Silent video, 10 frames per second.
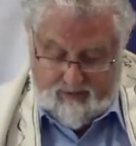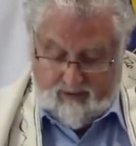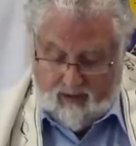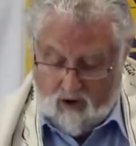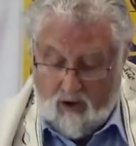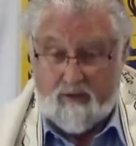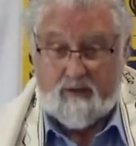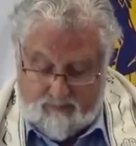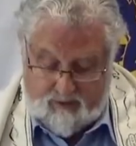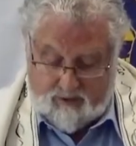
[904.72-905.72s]

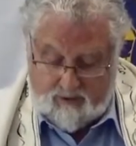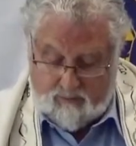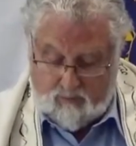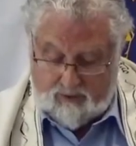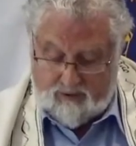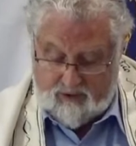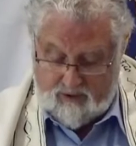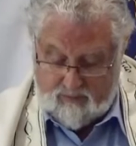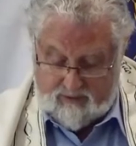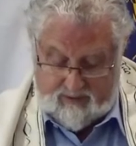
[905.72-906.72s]
what
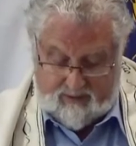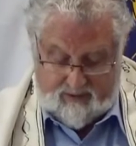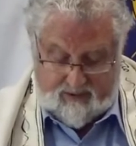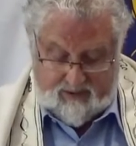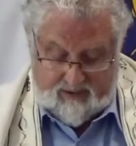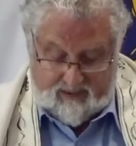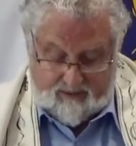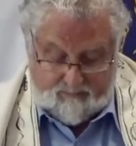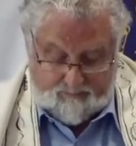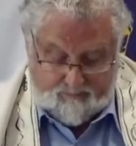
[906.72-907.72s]
Yeshua did is
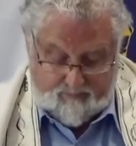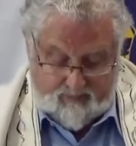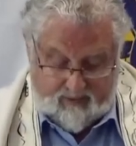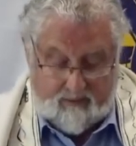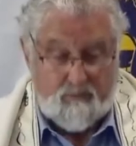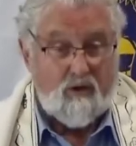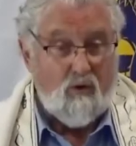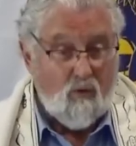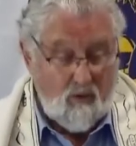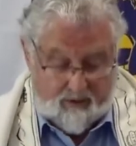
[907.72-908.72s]
said and
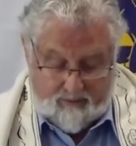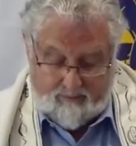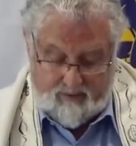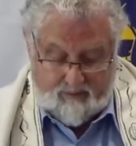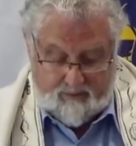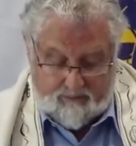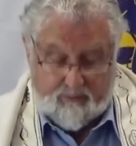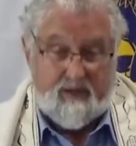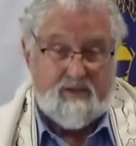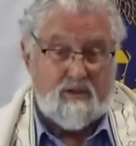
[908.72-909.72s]
recorded in the
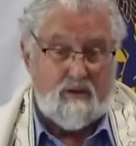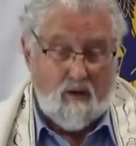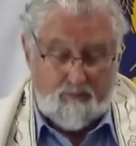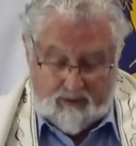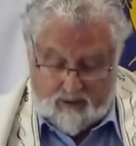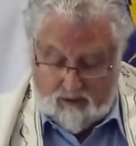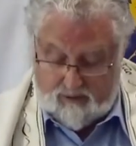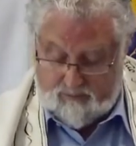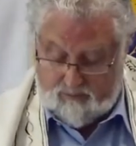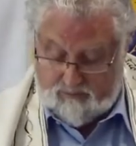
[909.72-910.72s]
three synoptic
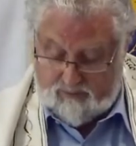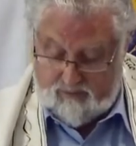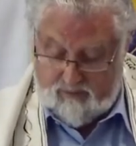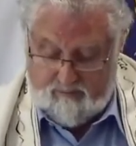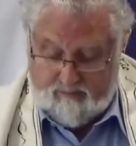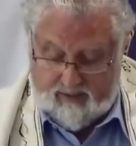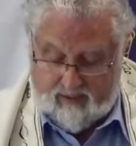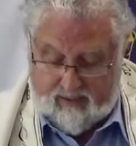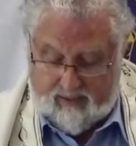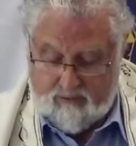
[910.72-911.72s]
Gospels,
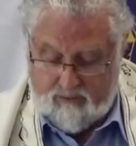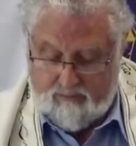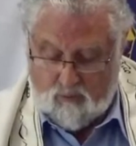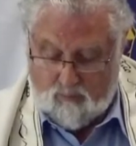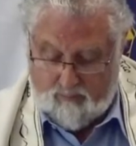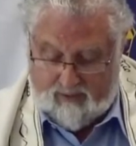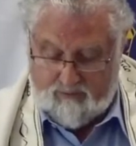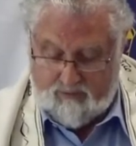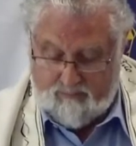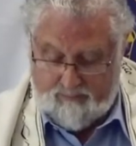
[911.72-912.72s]
Mattityahu, or
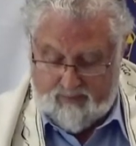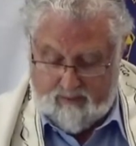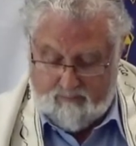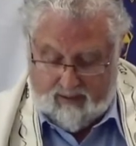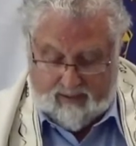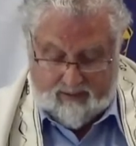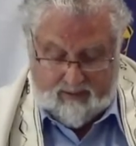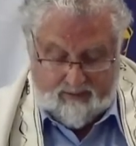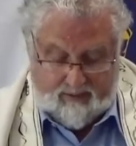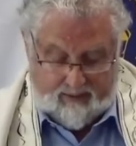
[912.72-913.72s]
Matthew,
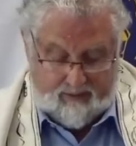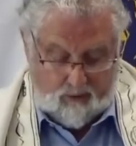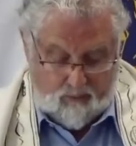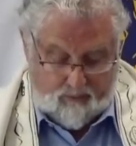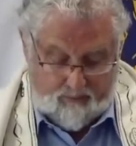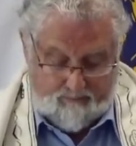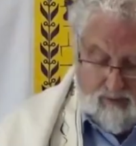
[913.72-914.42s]
Mark, and Luke.